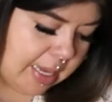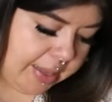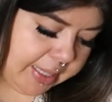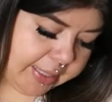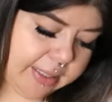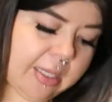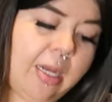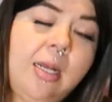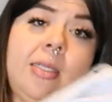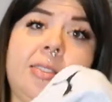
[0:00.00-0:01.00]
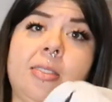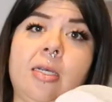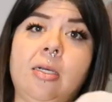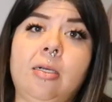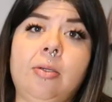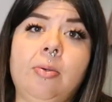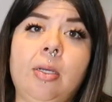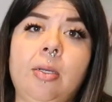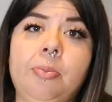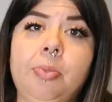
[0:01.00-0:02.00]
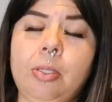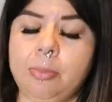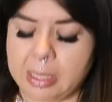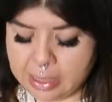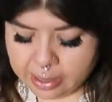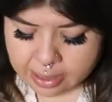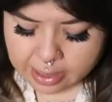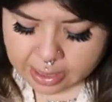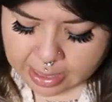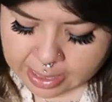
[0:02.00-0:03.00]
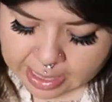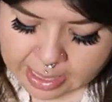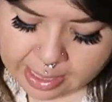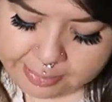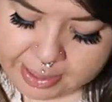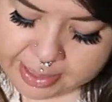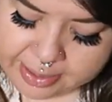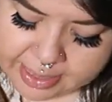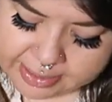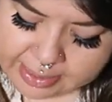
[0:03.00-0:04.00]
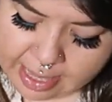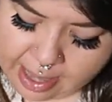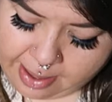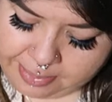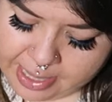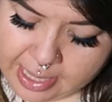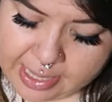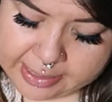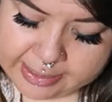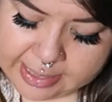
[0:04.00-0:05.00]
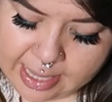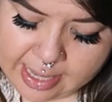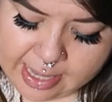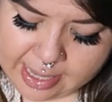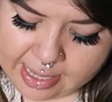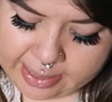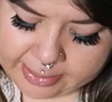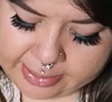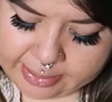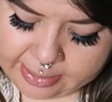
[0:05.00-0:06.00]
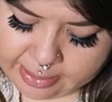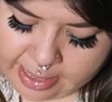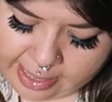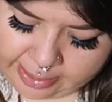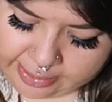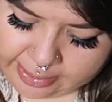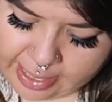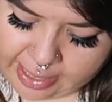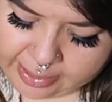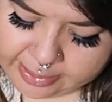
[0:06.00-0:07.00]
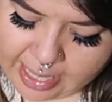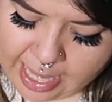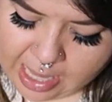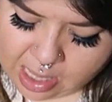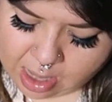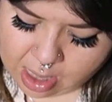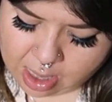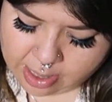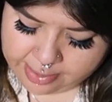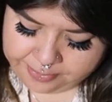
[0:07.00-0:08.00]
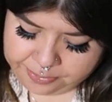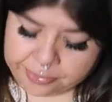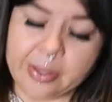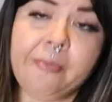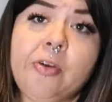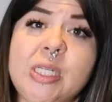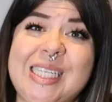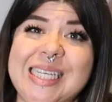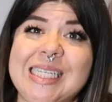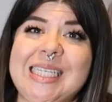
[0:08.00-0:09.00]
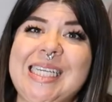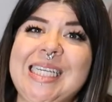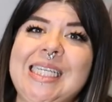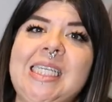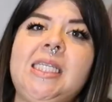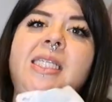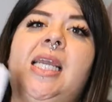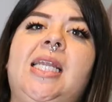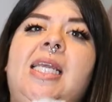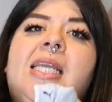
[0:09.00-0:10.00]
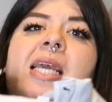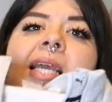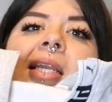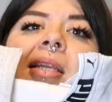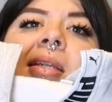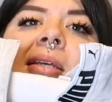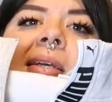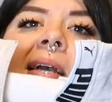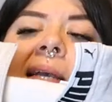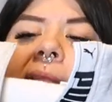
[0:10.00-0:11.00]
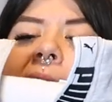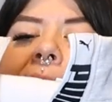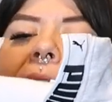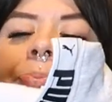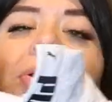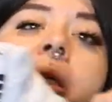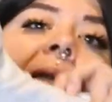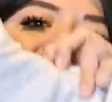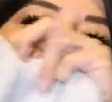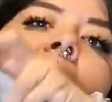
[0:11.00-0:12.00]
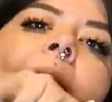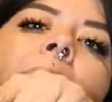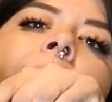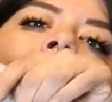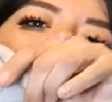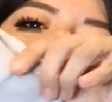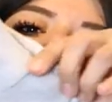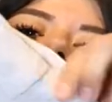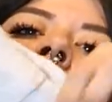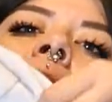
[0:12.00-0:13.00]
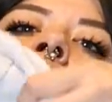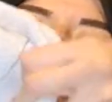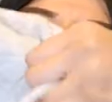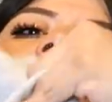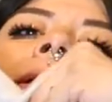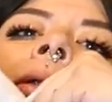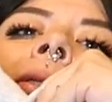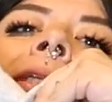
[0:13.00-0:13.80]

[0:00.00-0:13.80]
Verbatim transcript: And this is also Puma. And I picked this up in a size X X L for sixteen ninety-nine. I thought it was pretty cute. The little